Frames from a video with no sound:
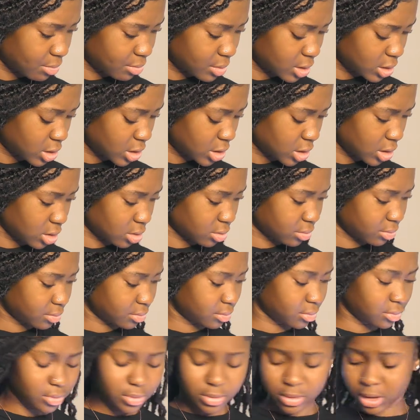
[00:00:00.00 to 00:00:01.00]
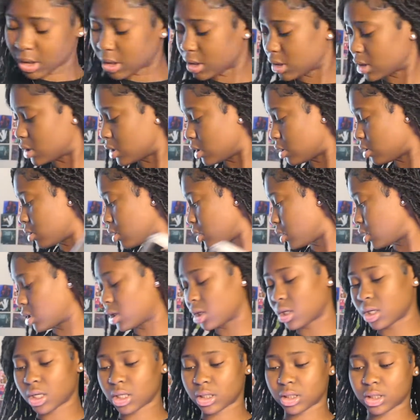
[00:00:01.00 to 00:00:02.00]
me check. It's still
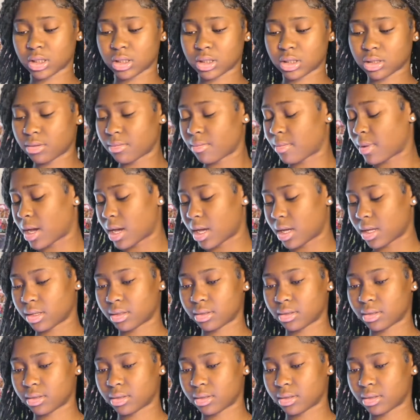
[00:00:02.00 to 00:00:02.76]
connected to my